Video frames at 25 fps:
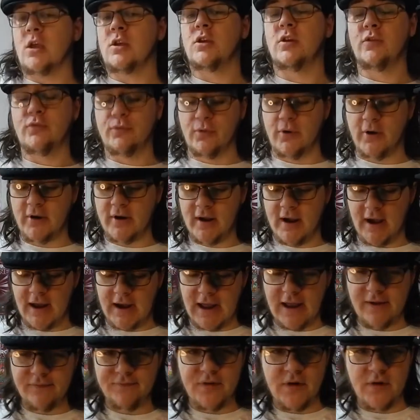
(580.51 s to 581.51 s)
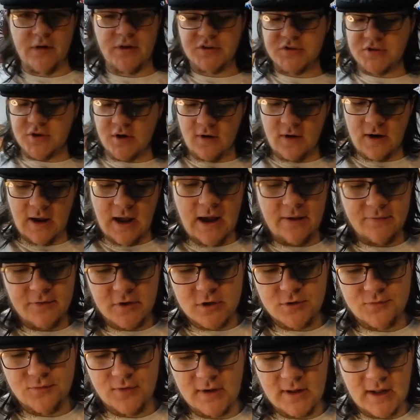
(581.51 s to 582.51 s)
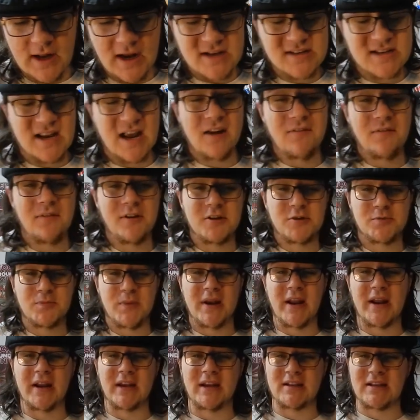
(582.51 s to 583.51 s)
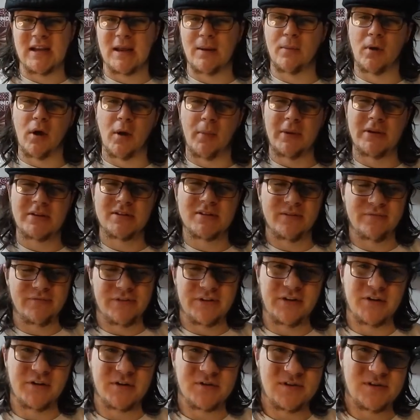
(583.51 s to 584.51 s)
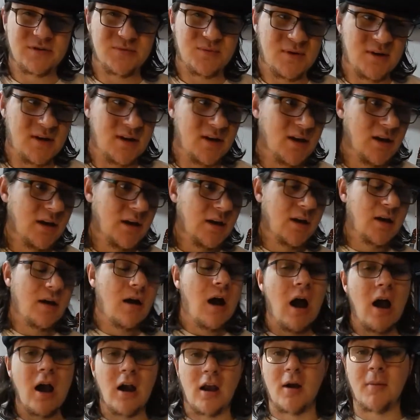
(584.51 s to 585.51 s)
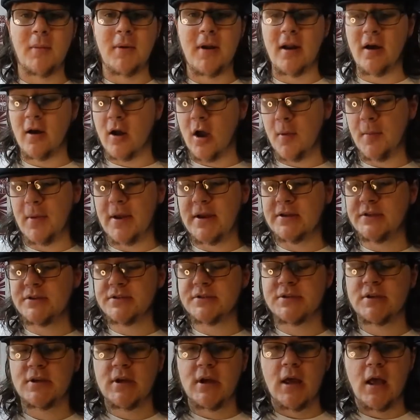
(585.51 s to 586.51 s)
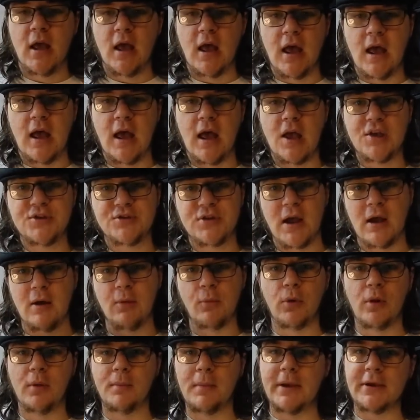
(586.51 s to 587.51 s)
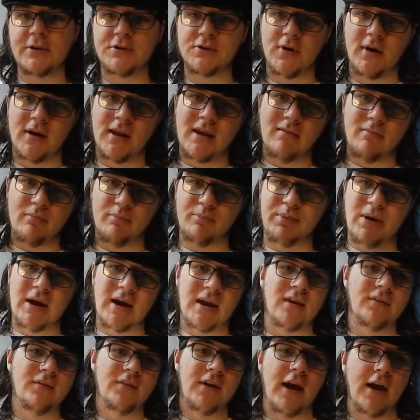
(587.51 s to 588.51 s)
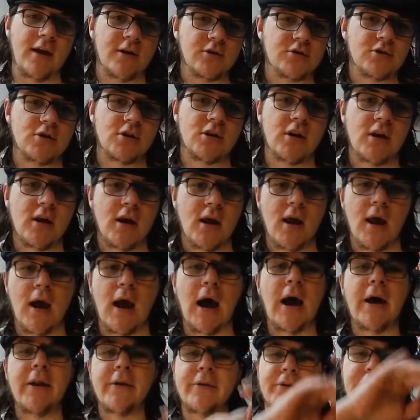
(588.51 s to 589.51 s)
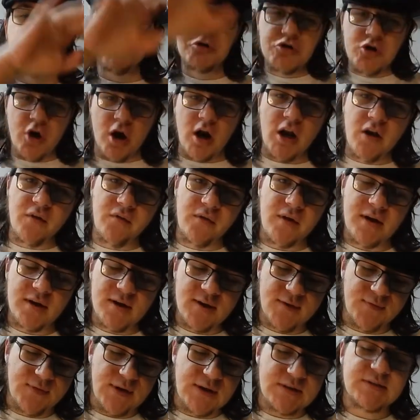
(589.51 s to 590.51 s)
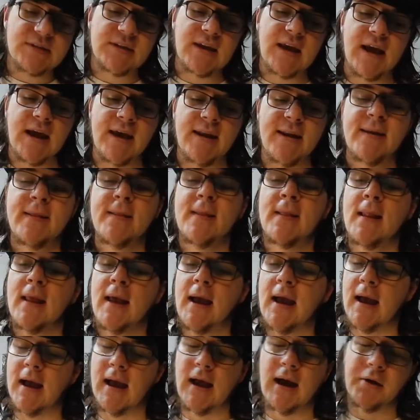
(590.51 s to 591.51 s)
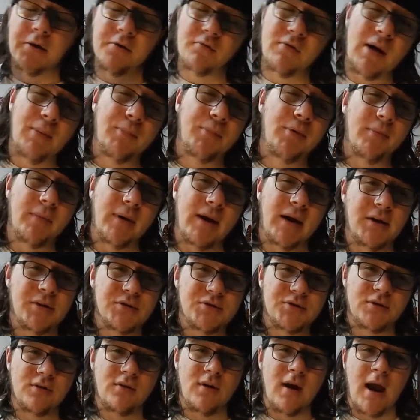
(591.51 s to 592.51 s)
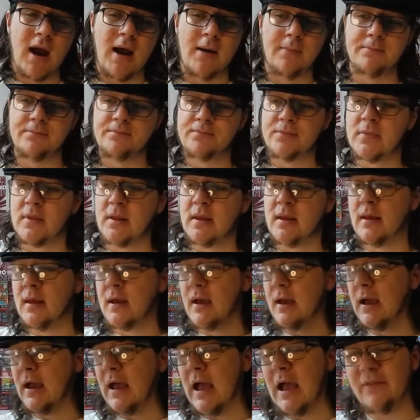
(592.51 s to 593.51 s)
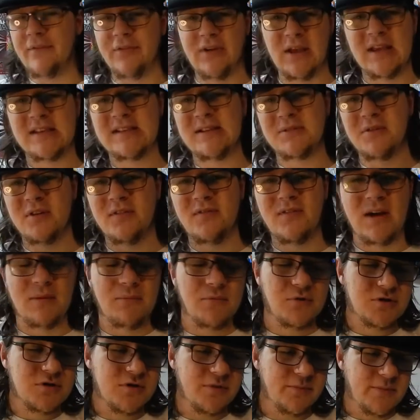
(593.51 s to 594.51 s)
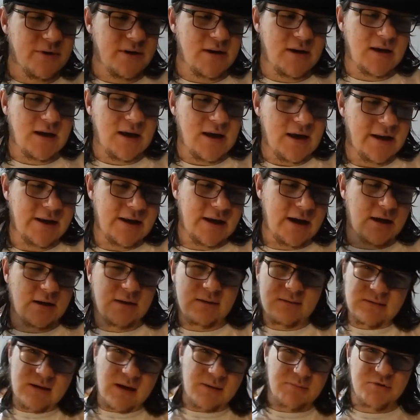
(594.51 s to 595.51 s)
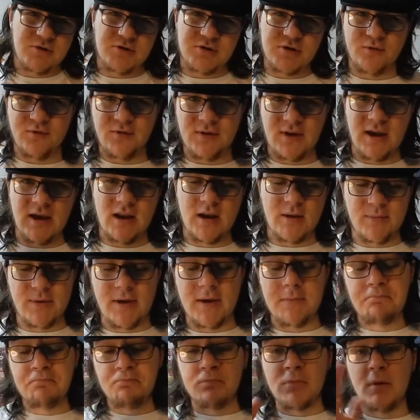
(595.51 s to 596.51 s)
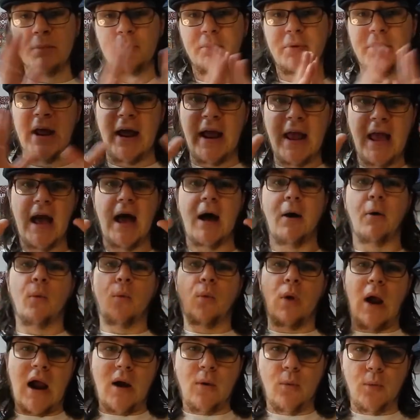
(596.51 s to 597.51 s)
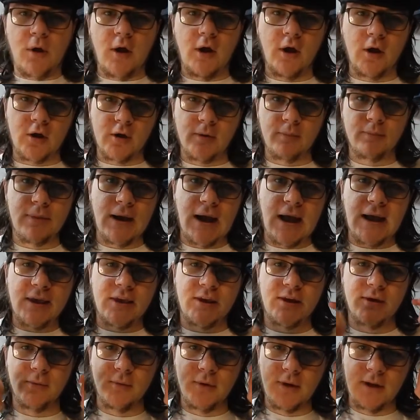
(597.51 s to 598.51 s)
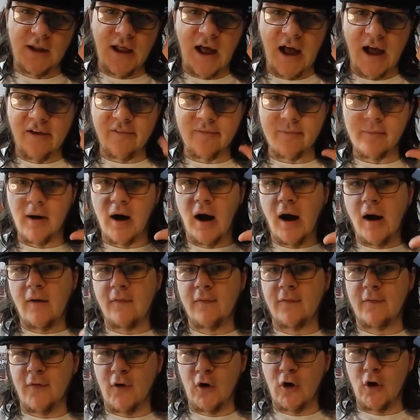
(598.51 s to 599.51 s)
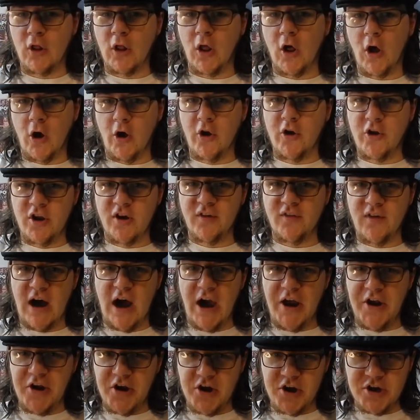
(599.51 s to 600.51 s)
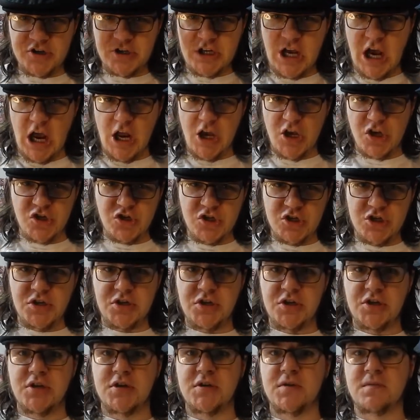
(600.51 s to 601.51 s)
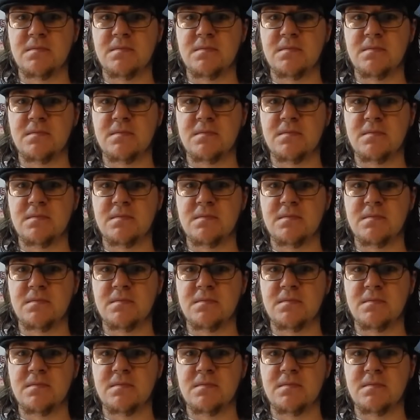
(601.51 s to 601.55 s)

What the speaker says: You've won, and I'm very sorry, I've just realised I haven't really spent any time commenting on videos this week, commenting on comments, so I will make sure I get back in the action and join the interface again, and ramp up my Instagram. The thing is, I'm doing that much at the minute, and I'm just suffocating a bit, but I will come back, you will have my full undivided attention.